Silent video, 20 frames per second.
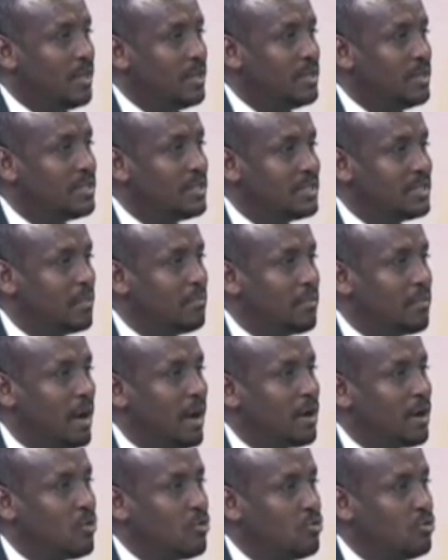this is a
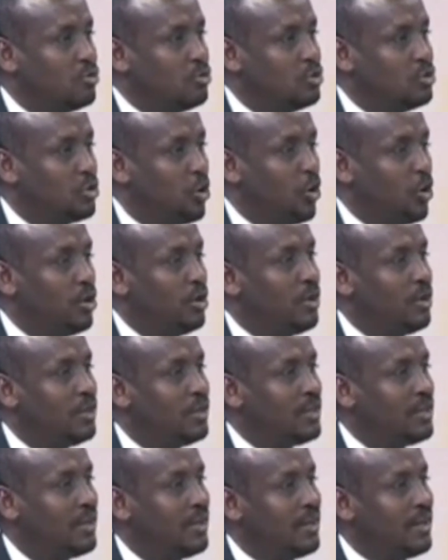man who joined
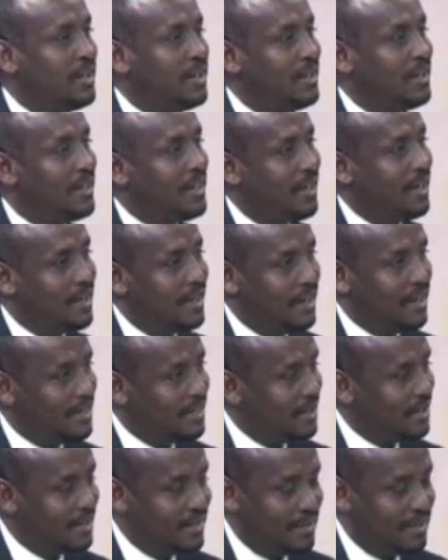uh,
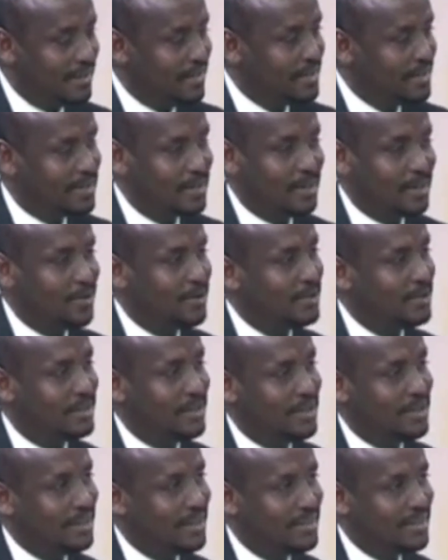the, the, the,
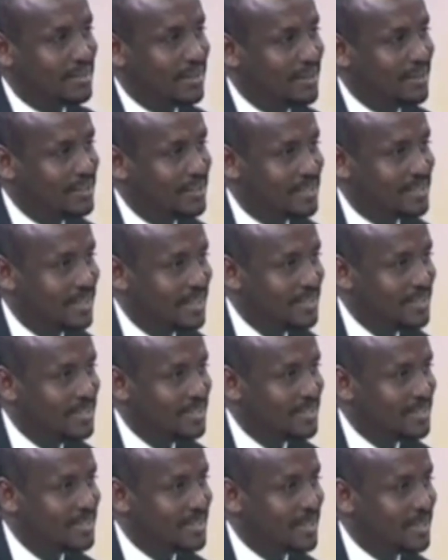security intelligence
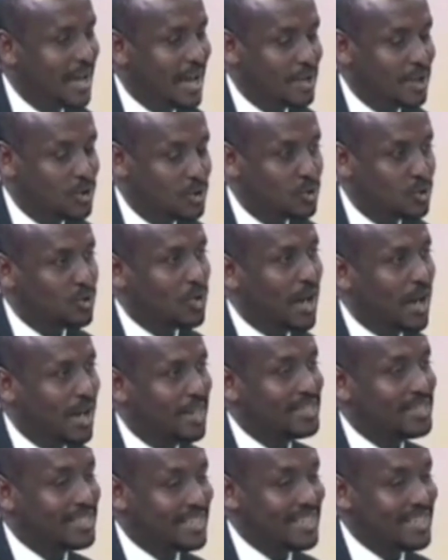agency as soon
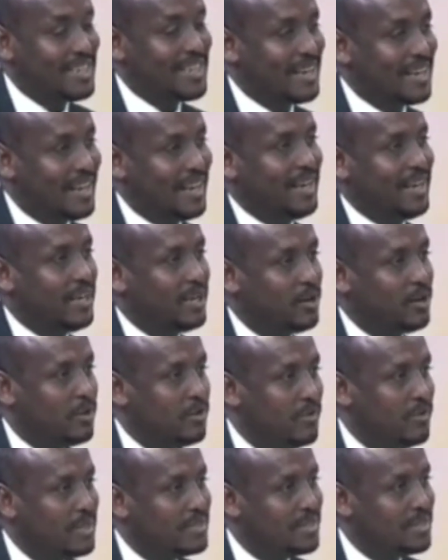as he cleared
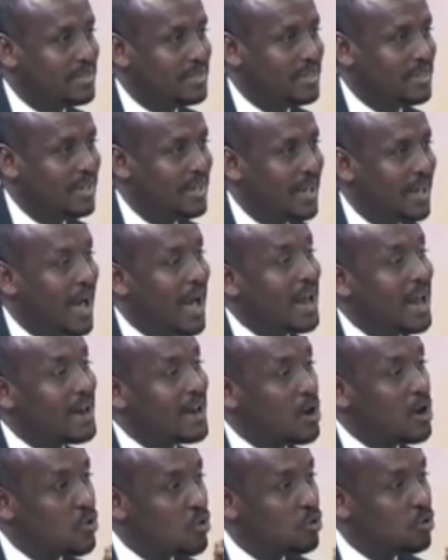university and
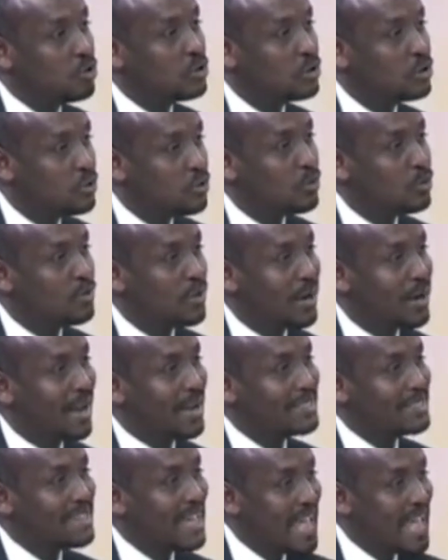rose through the
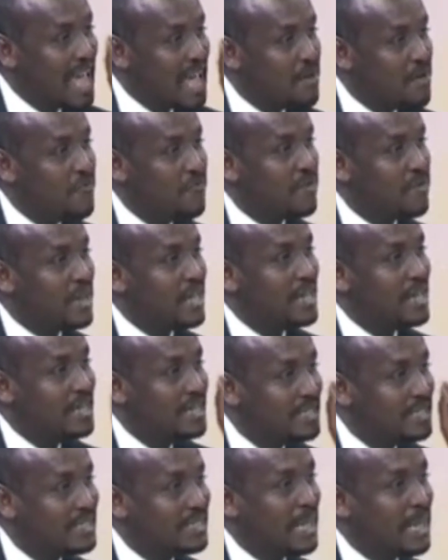ranks every
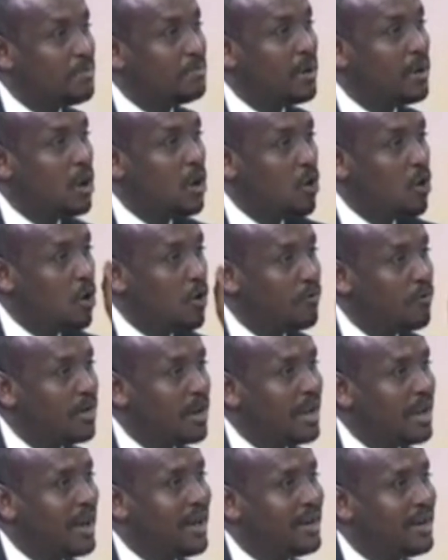step of the
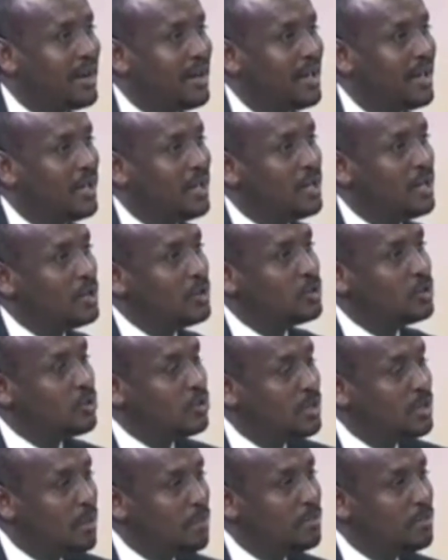ladder to
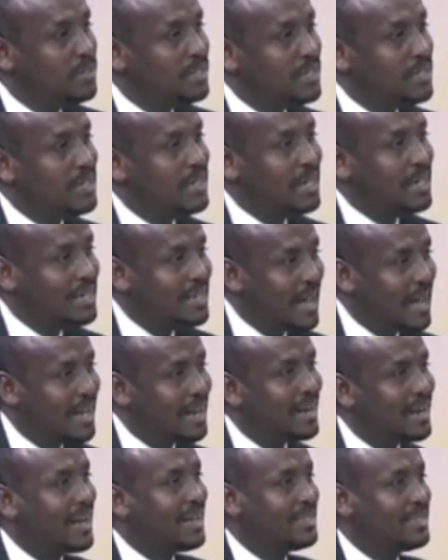deputy
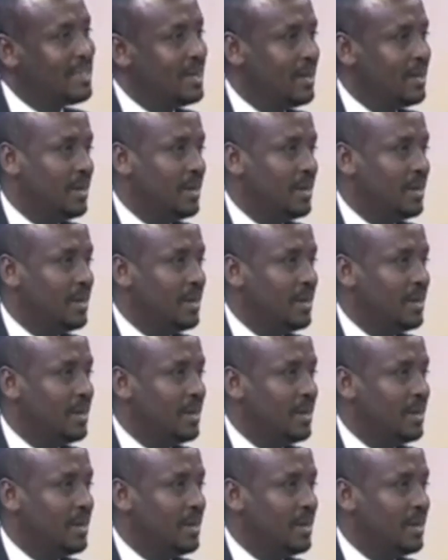director